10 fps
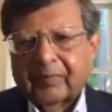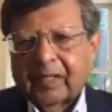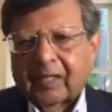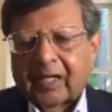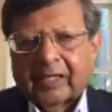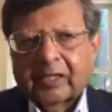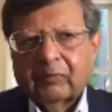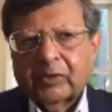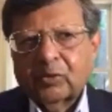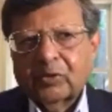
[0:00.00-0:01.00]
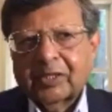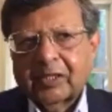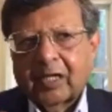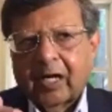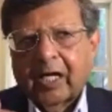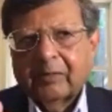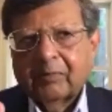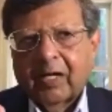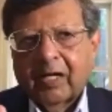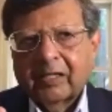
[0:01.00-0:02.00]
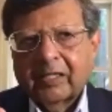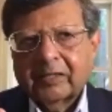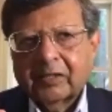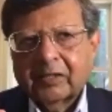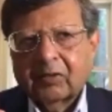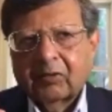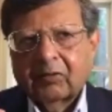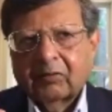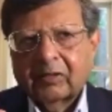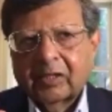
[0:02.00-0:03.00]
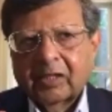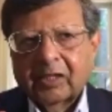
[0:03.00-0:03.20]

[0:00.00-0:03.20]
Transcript: I think once you set a high bar, as it is called,